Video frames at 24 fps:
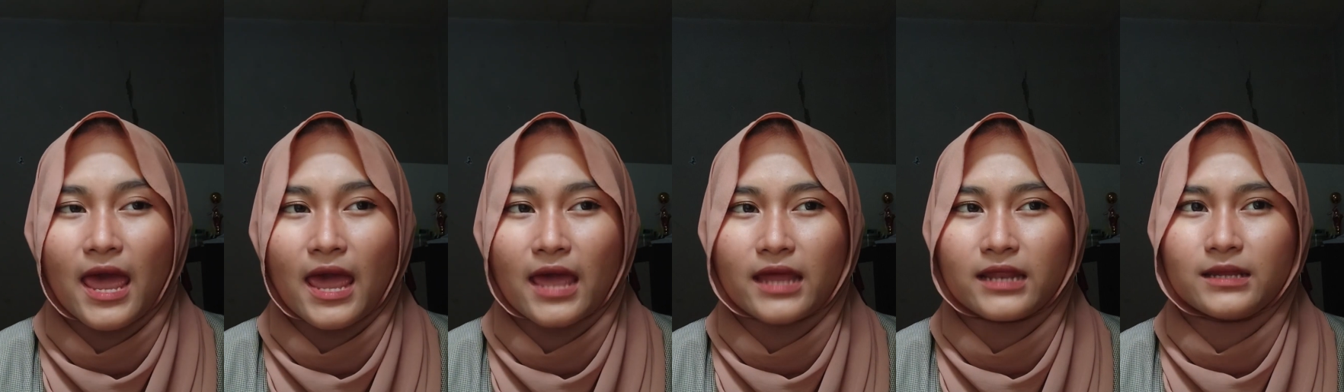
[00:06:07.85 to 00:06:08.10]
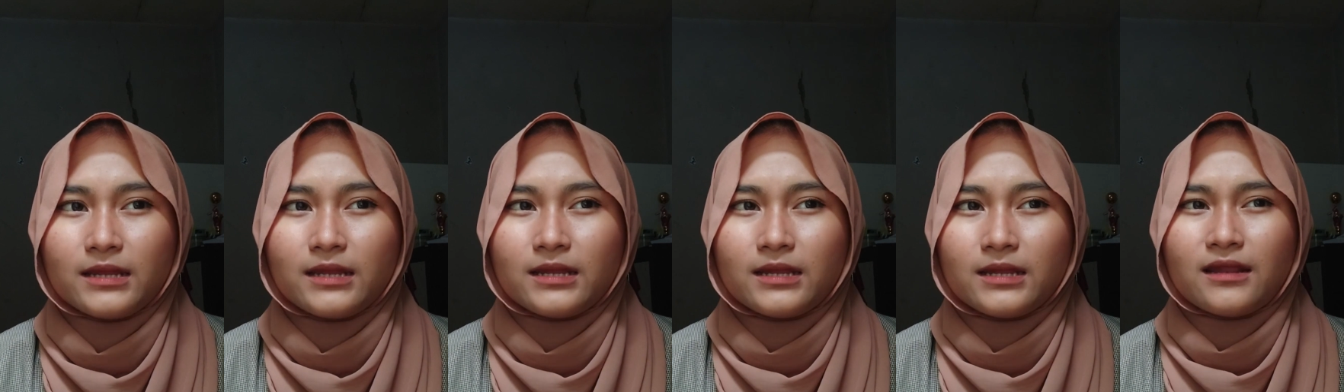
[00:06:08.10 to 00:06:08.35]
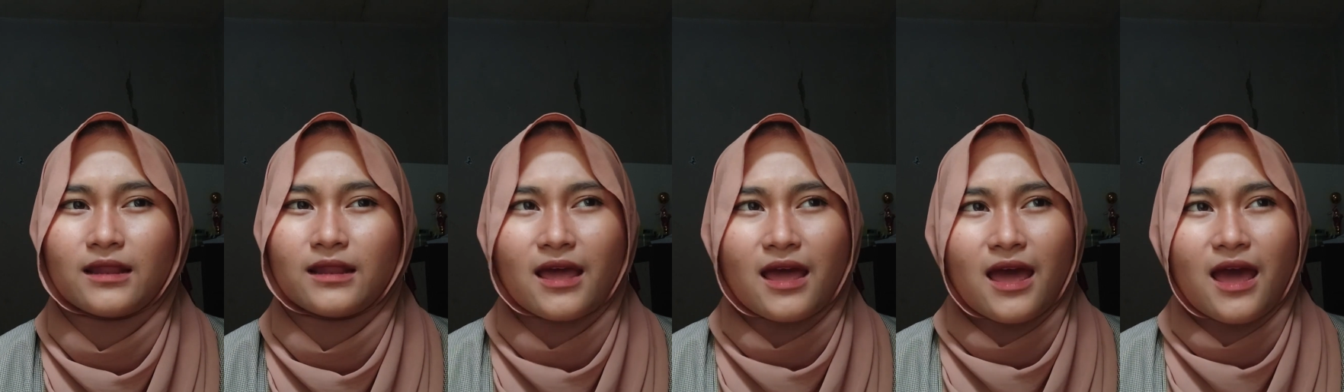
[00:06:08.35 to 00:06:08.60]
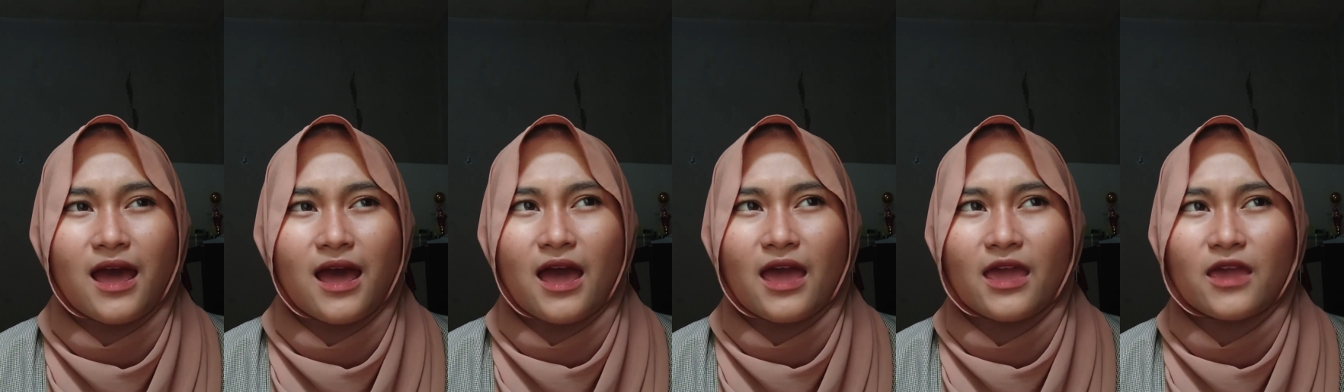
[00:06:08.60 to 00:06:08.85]
and
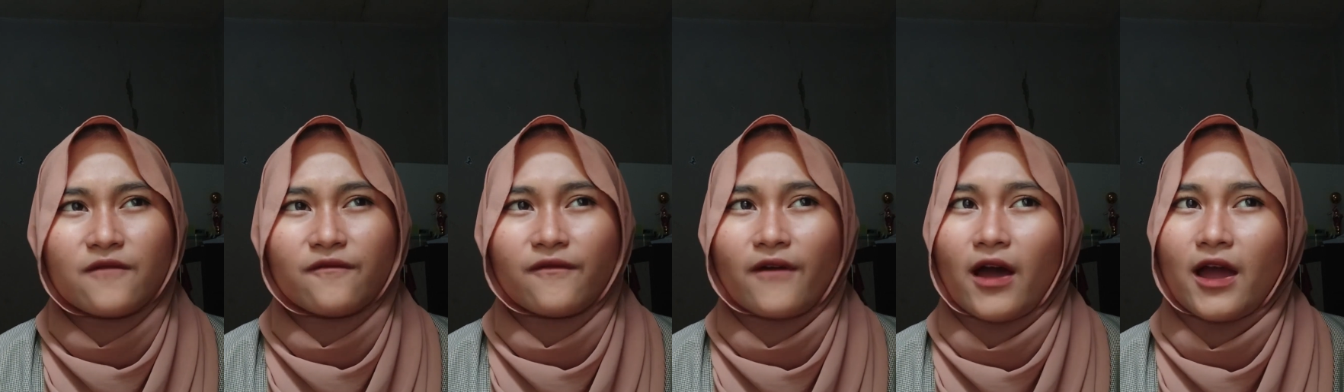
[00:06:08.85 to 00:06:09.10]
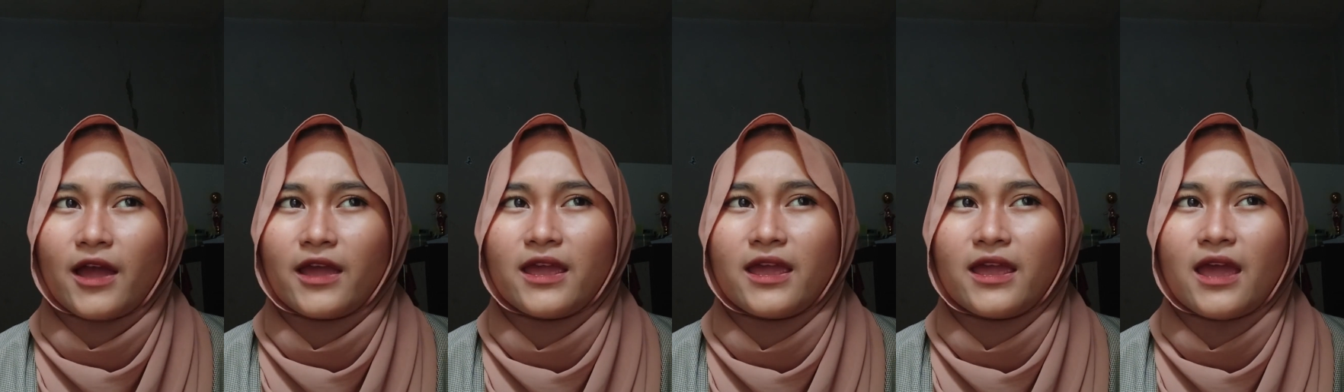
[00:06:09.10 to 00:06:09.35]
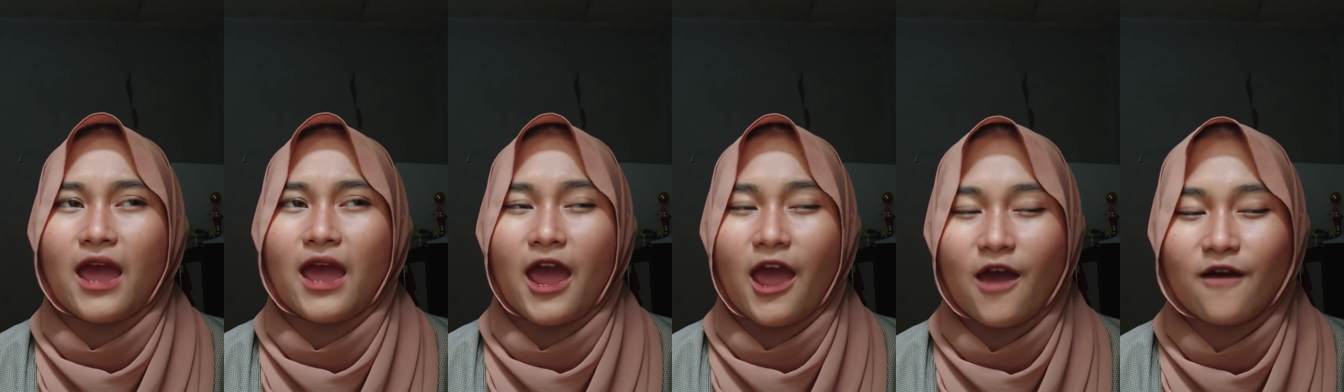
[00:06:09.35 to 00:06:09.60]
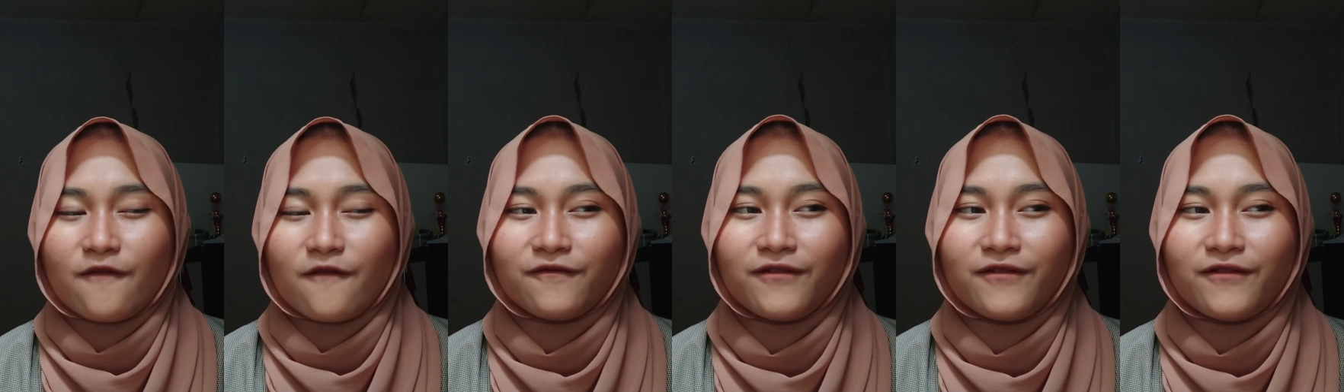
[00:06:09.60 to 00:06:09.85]
if I
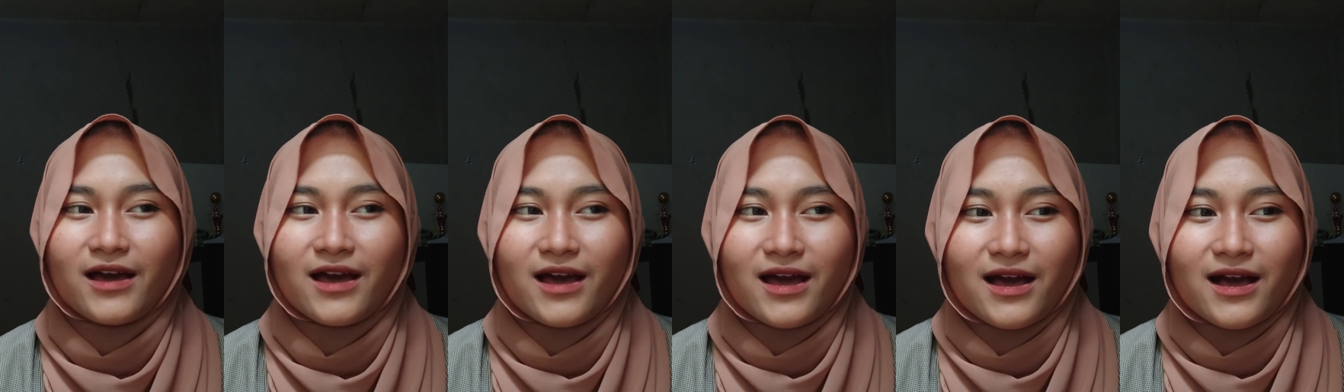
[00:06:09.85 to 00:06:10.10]
have